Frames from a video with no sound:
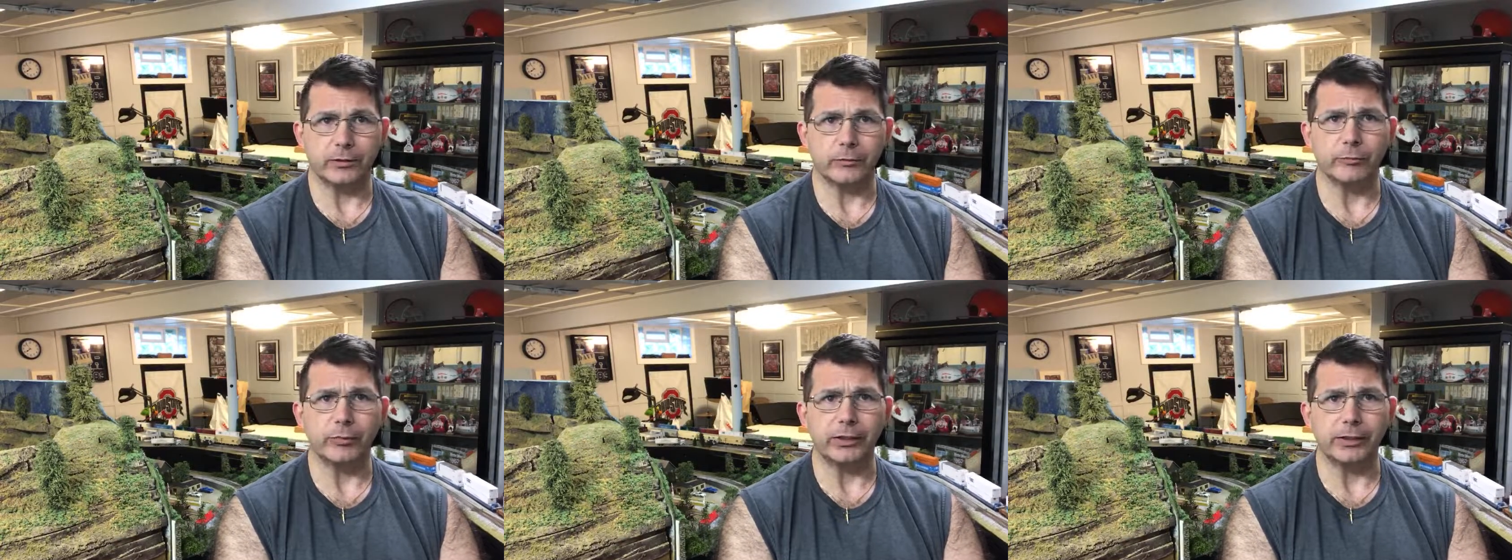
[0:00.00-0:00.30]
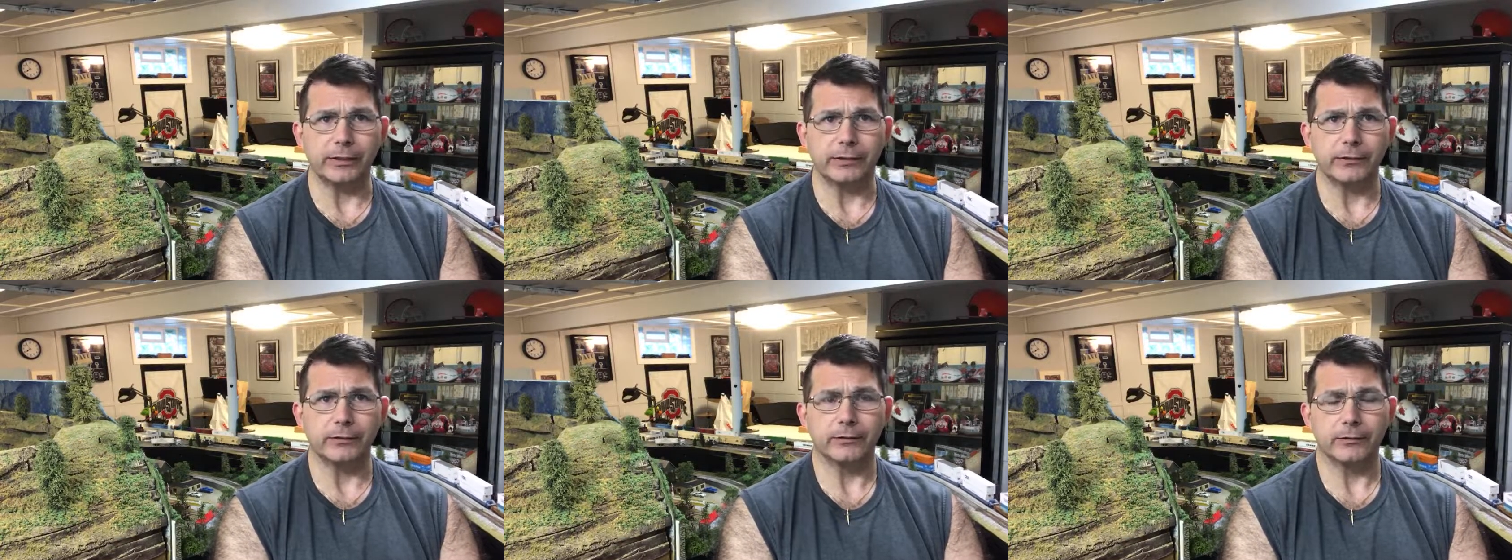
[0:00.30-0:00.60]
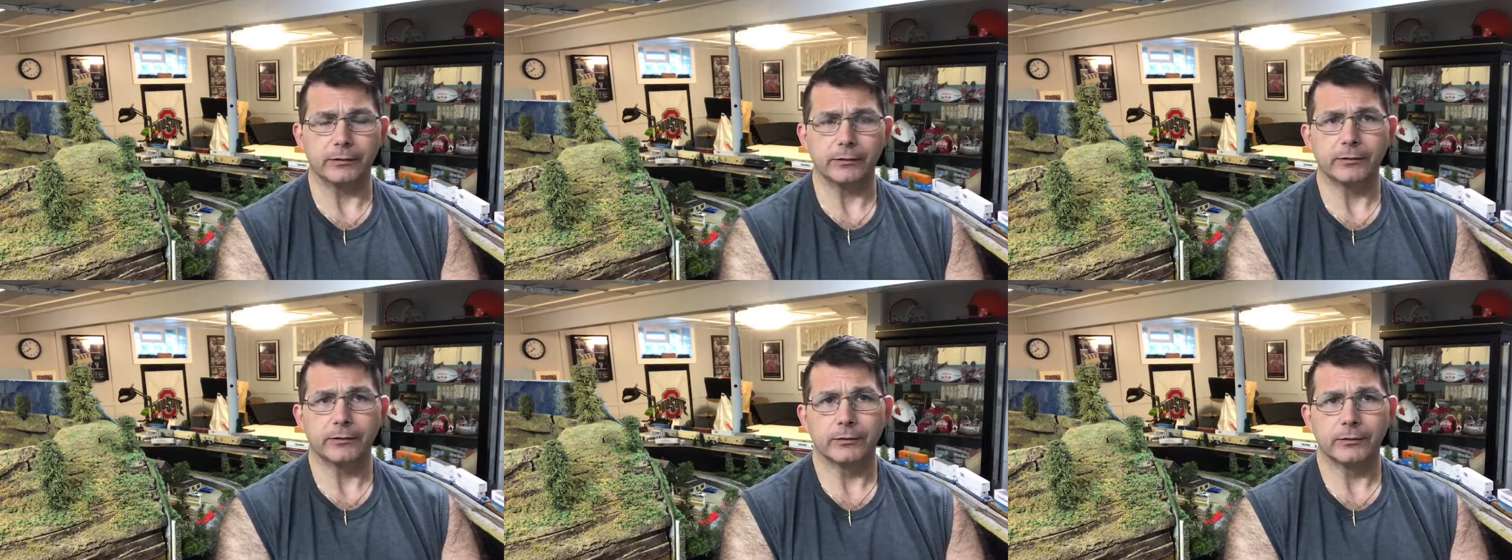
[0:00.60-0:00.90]
big.
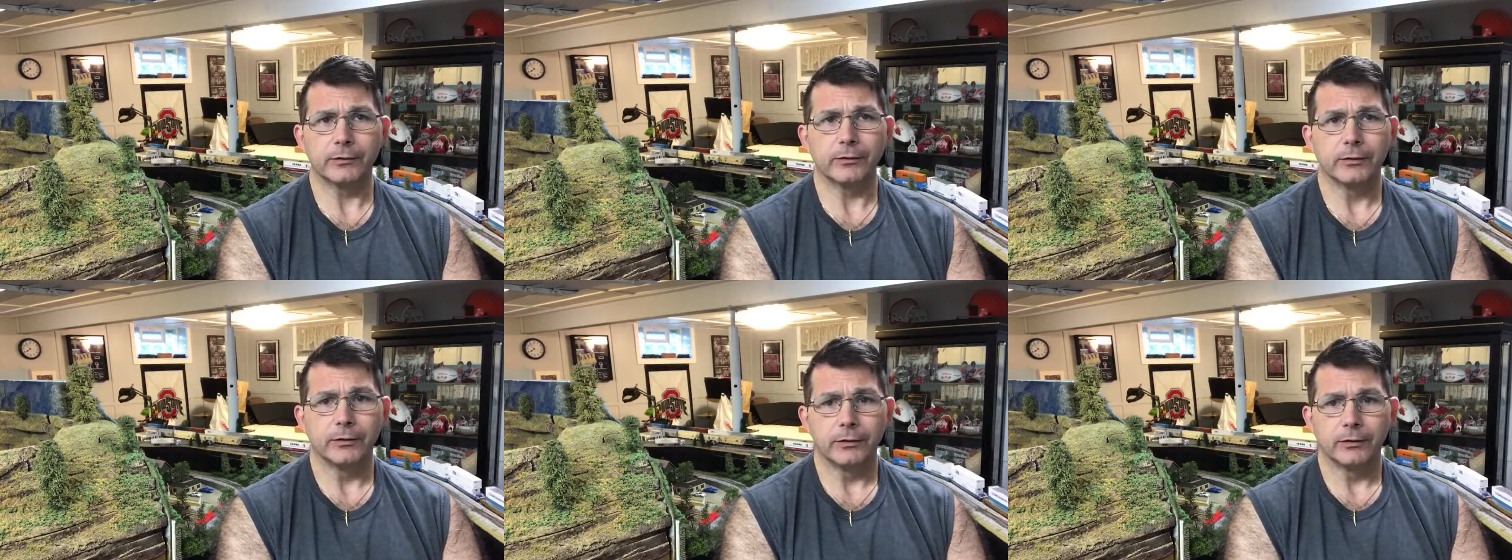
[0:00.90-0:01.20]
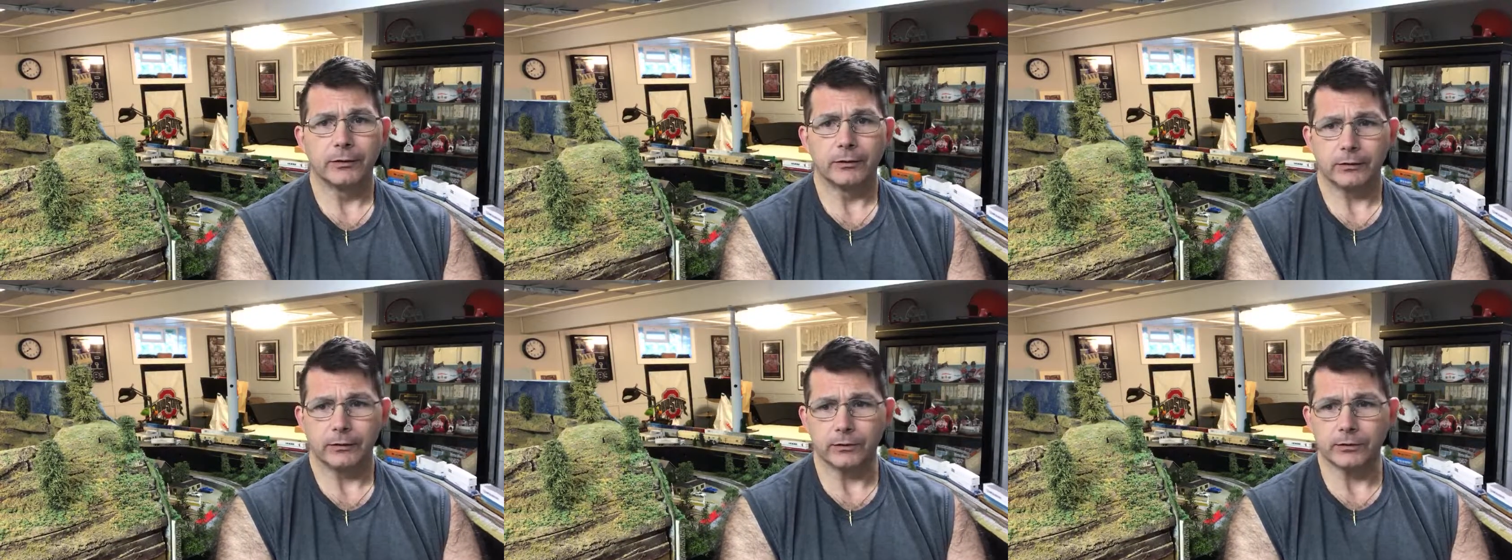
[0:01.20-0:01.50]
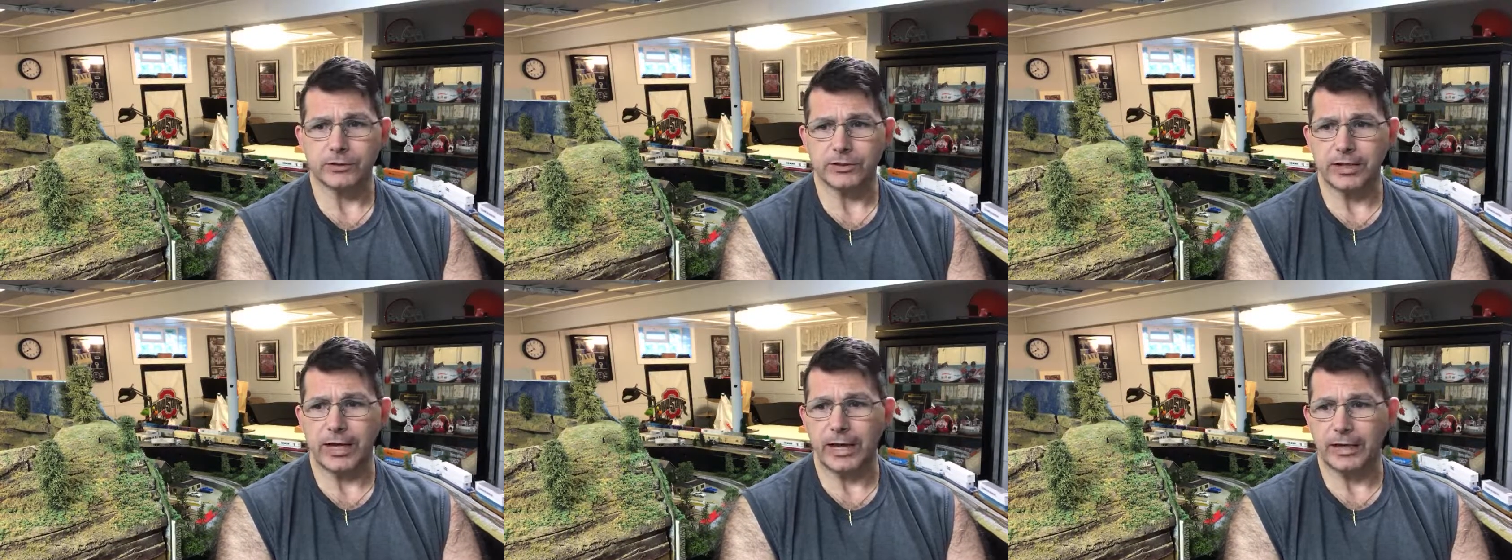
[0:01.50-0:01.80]
Good
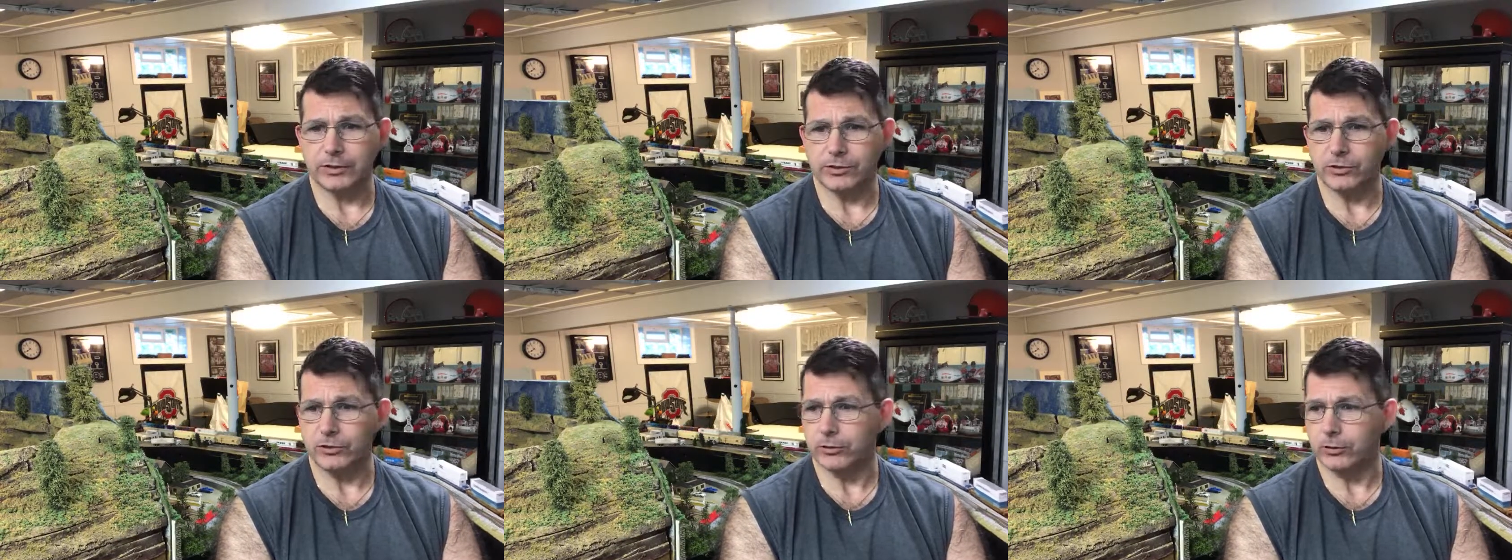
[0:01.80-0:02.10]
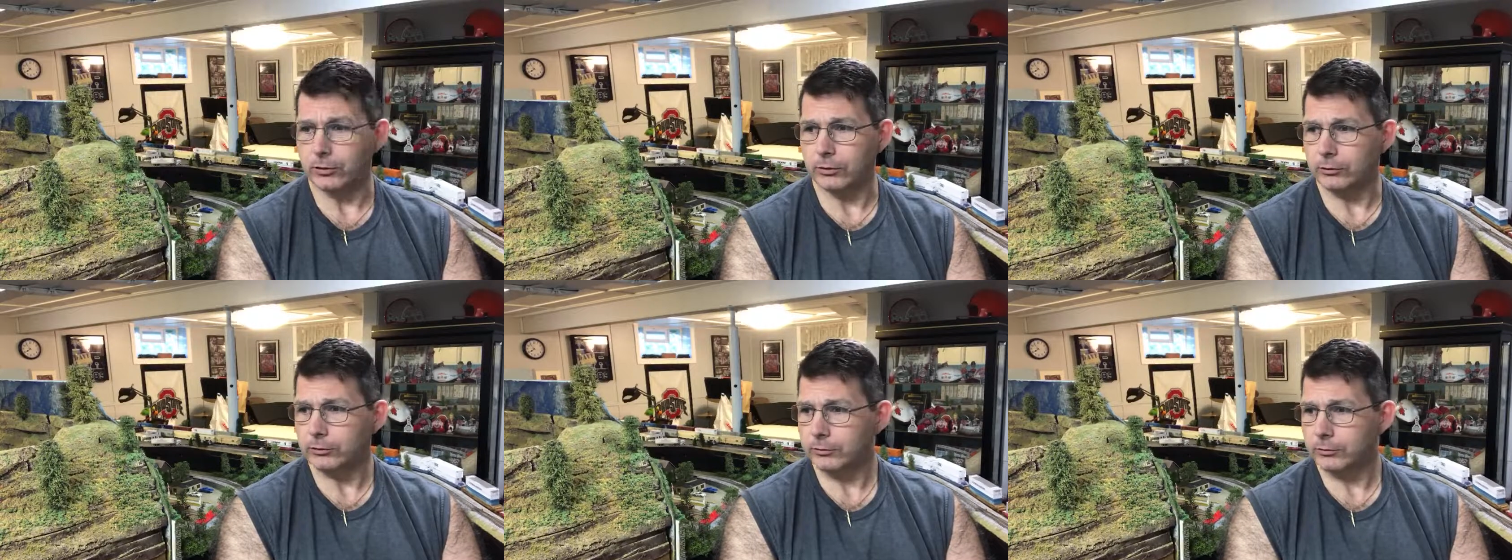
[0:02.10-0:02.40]
size, You